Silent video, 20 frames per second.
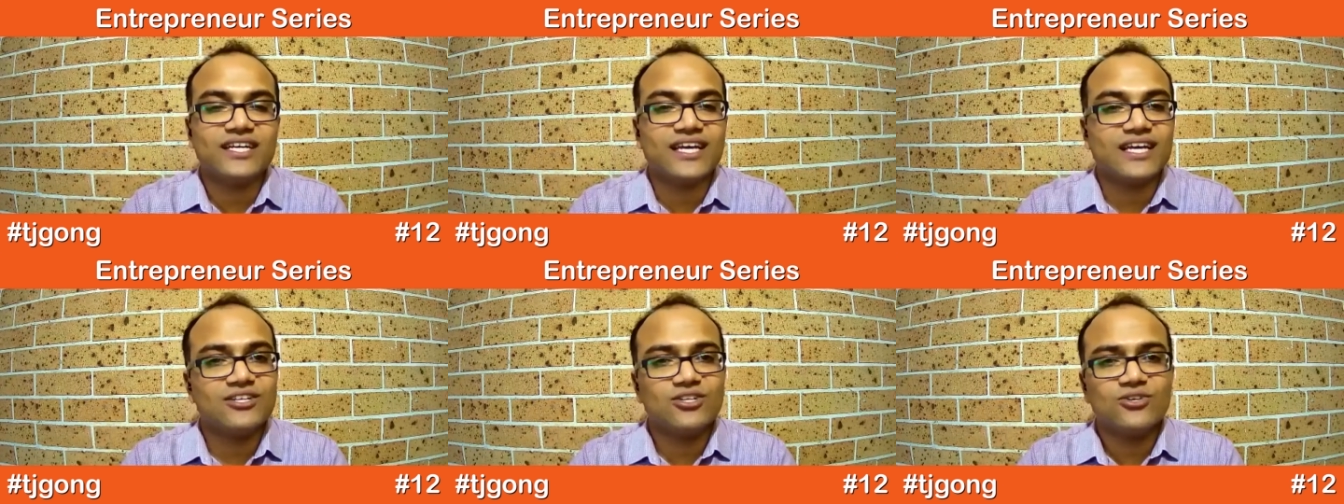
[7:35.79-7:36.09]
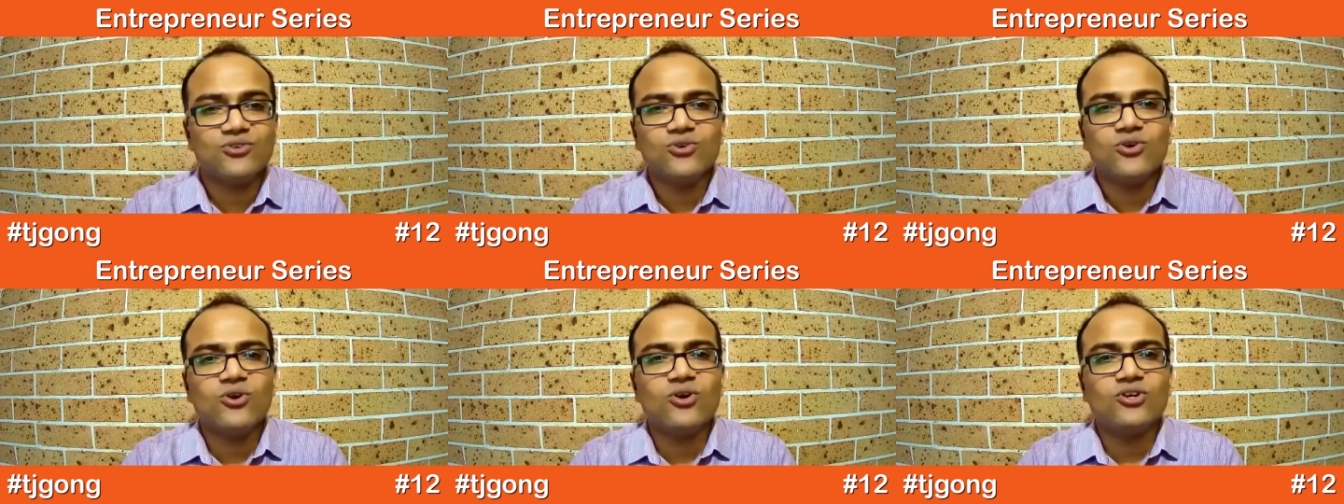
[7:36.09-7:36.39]
And
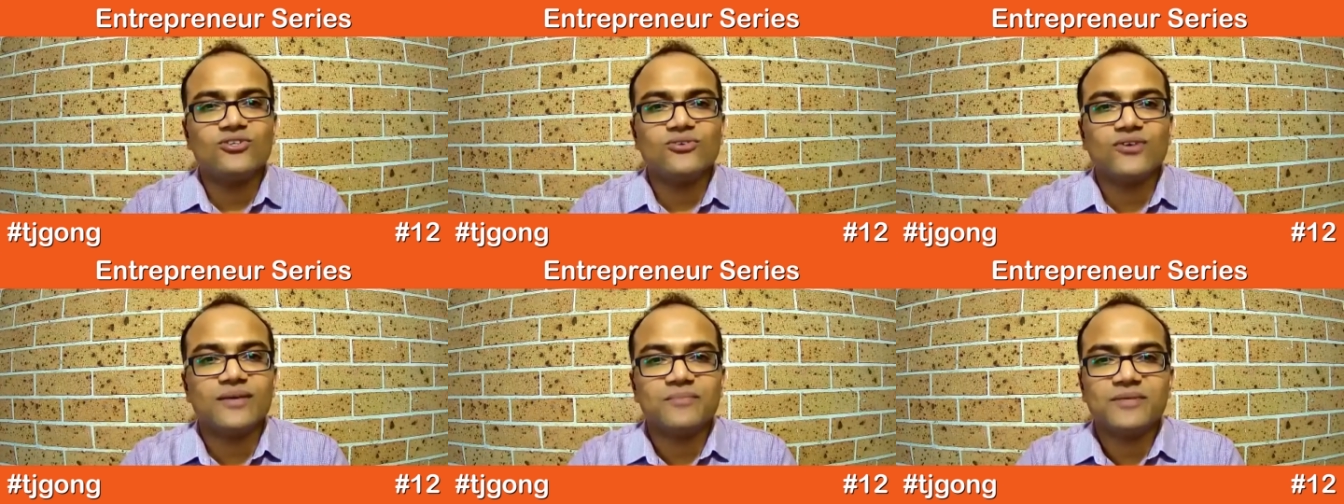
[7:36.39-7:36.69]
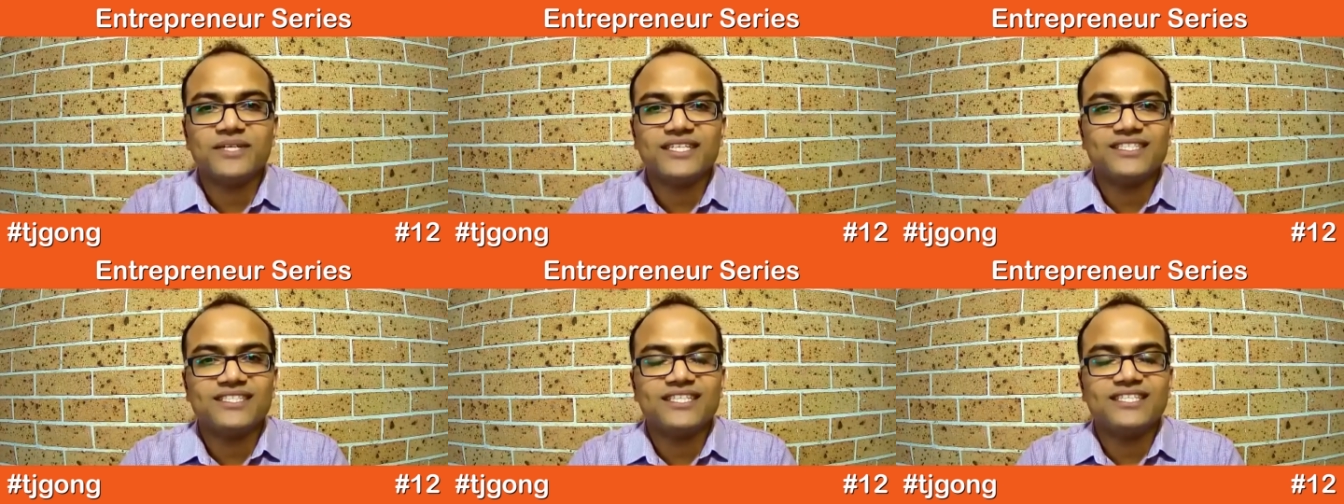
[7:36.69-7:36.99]
good on you. I
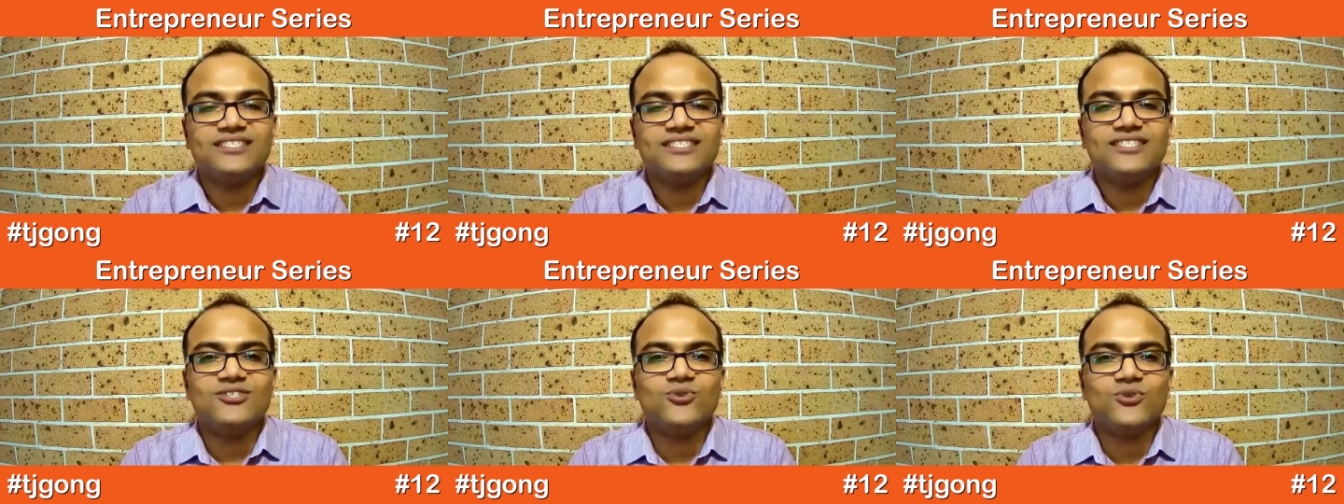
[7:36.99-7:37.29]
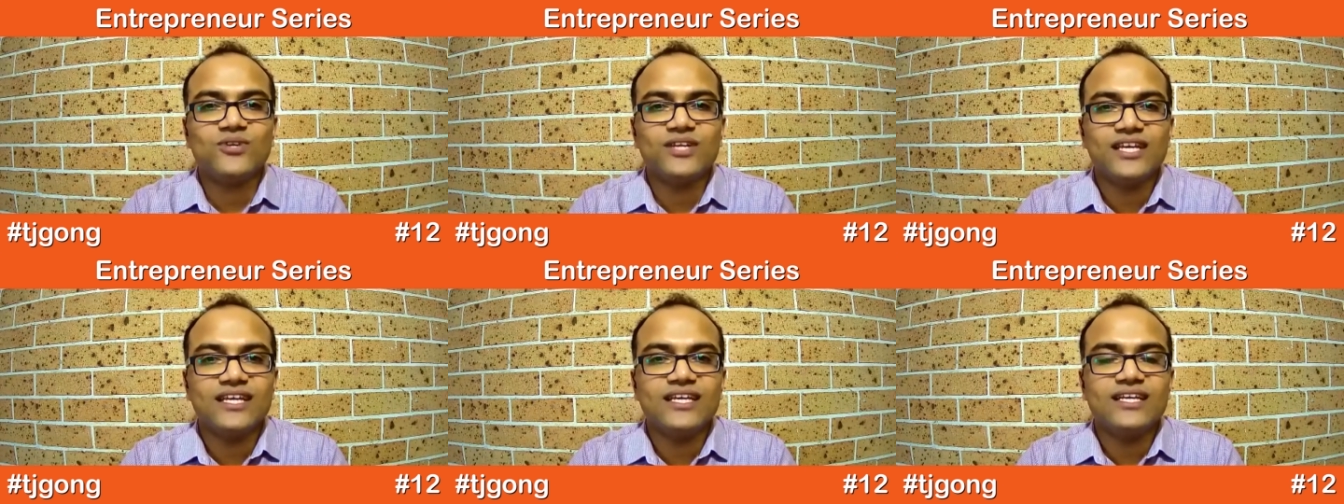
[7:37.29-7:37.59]
mean, it's such a
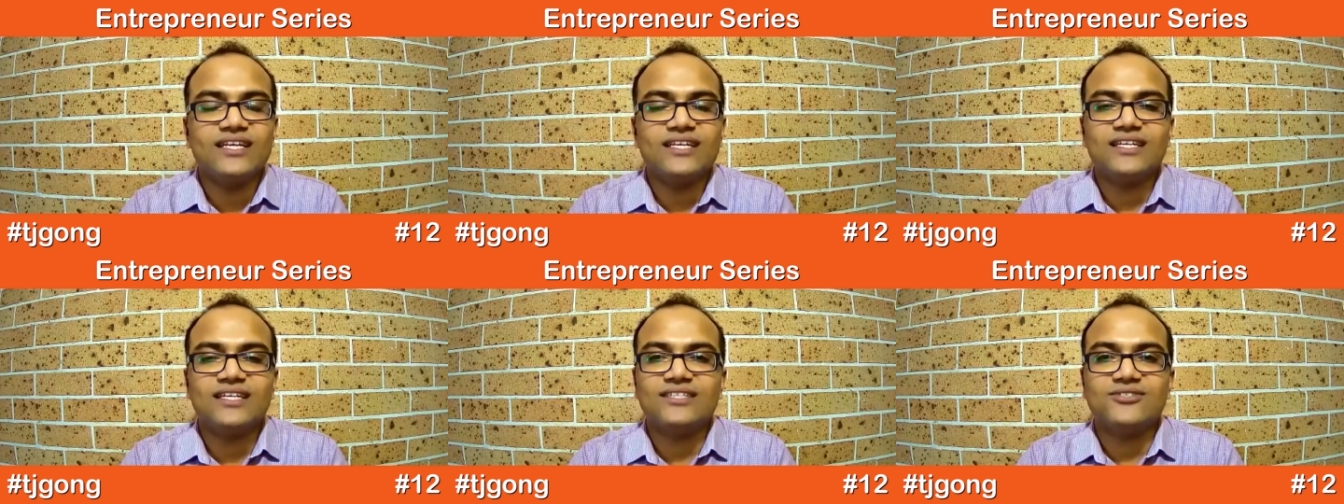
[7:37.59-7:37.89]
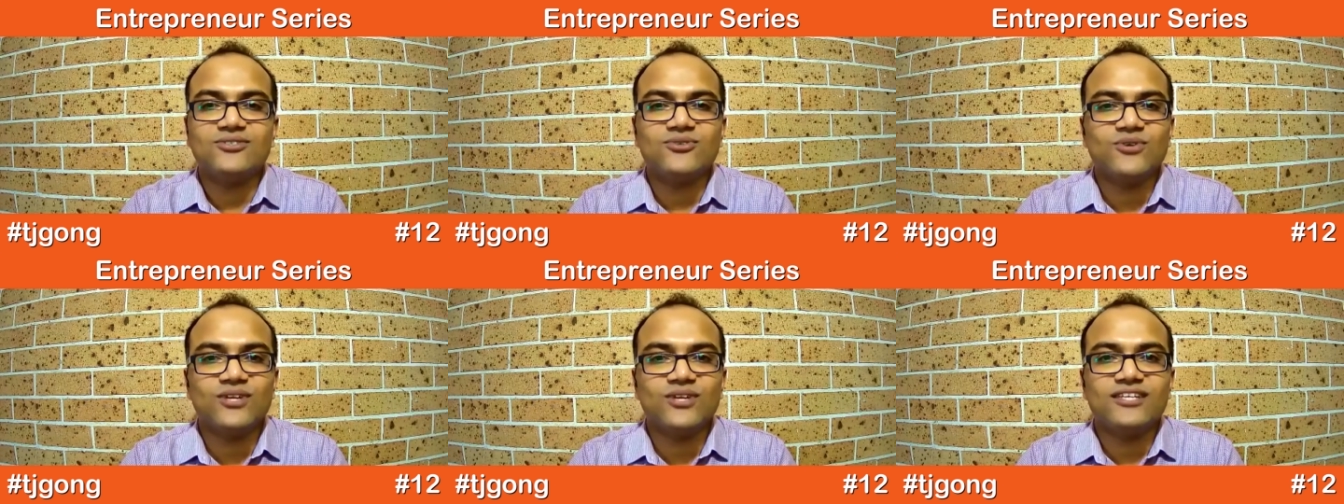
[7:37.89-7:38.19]

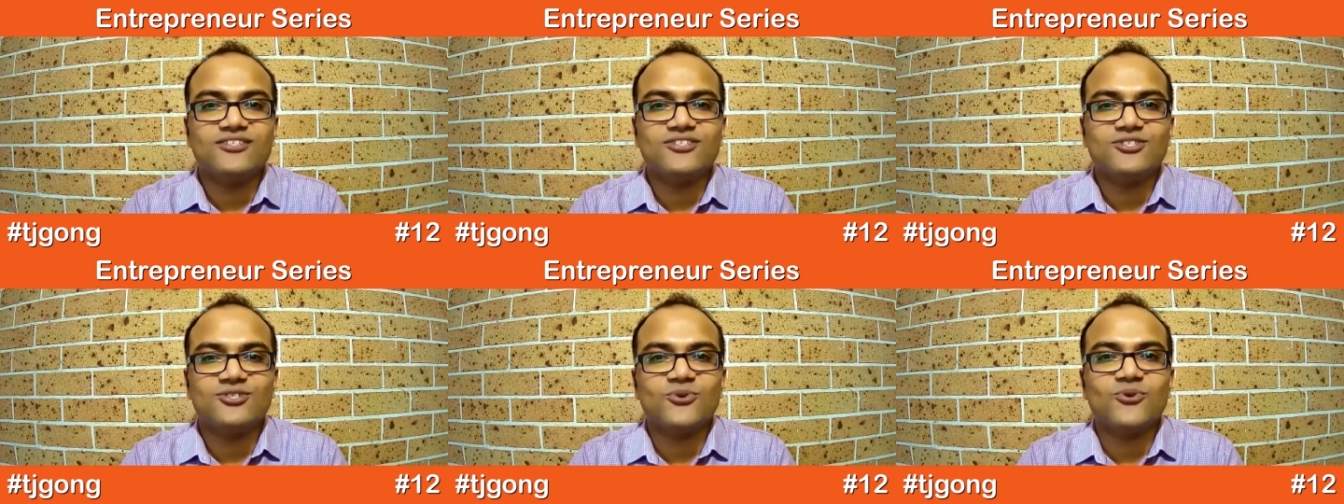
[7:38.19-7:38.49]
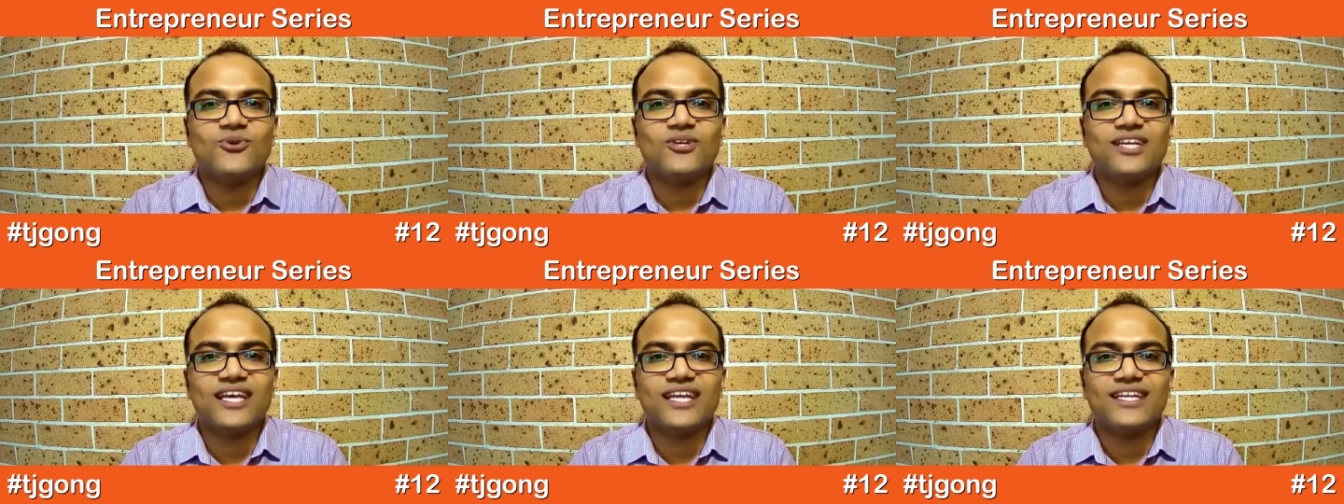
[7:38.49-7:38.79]
unique
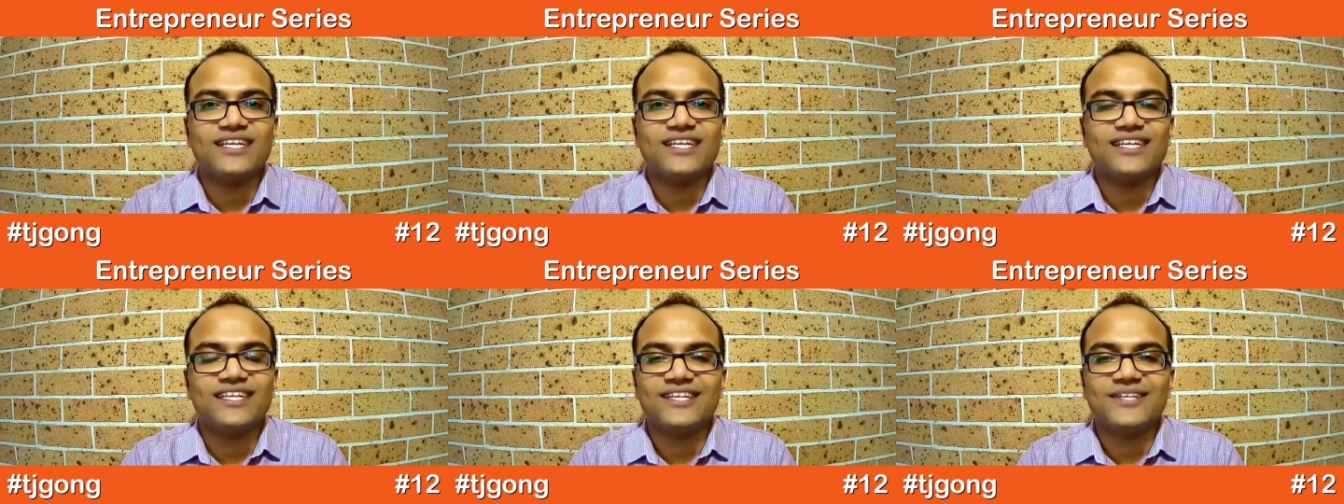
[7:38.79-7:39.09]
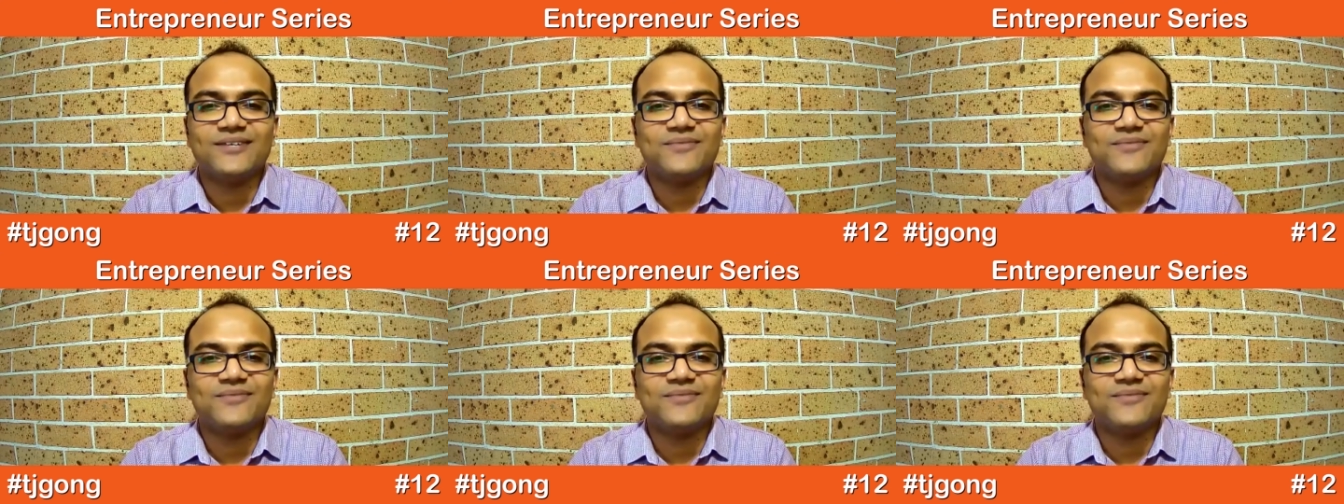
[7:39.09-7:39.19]
story, and